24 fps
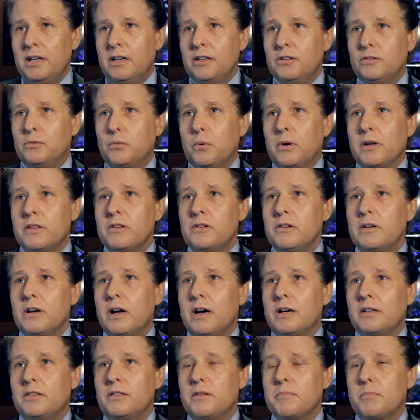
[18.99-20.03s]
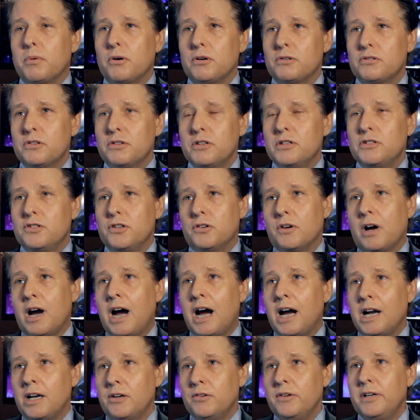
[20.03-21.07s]
is whether or not the person that you're
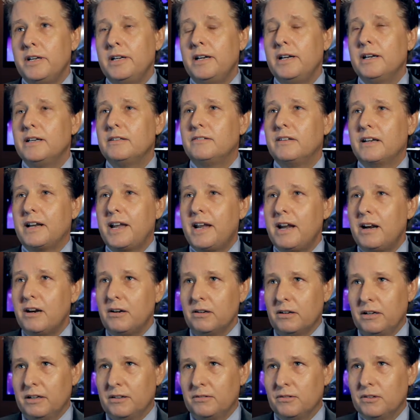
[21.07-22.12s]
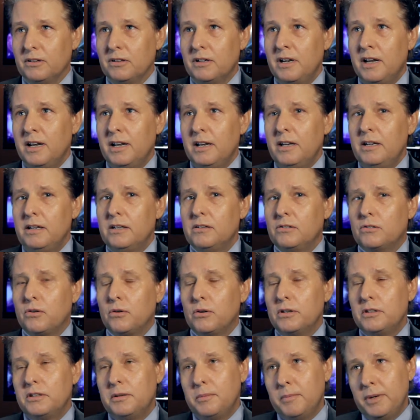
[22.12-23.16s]
hiring as a caregiver is
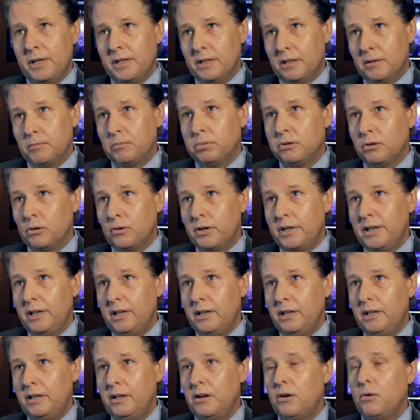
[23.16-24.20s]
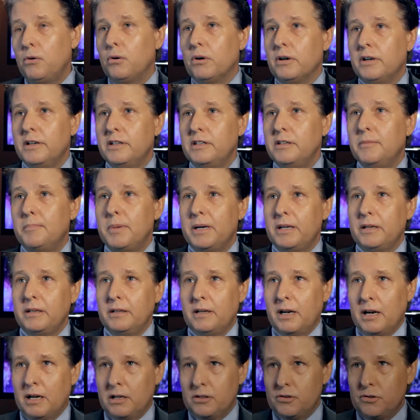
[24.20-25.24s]
going to be an employee or an
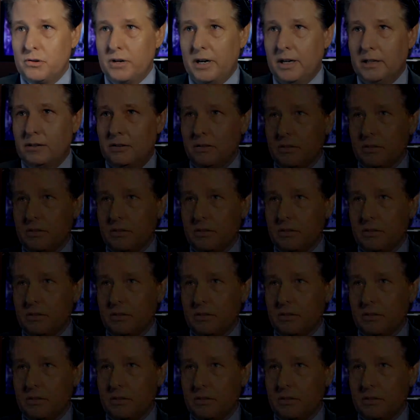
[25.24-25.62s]
independent contractor.